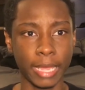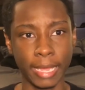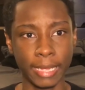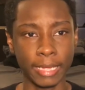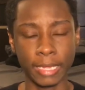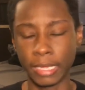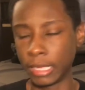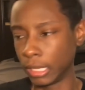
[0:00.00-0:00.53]

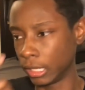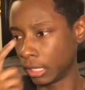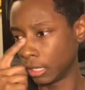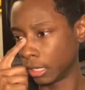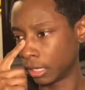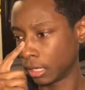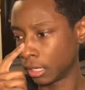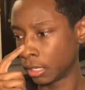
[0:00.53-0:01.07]
and
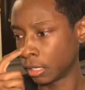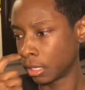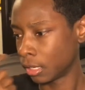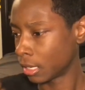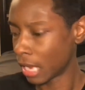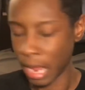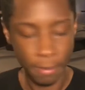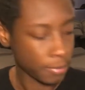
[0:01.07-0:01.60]

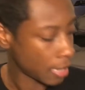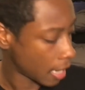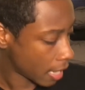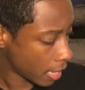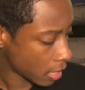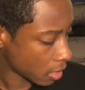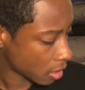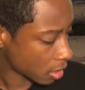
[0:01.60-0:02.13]
I'm
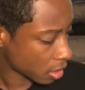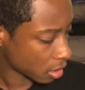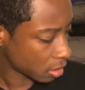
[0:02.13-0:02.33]
like,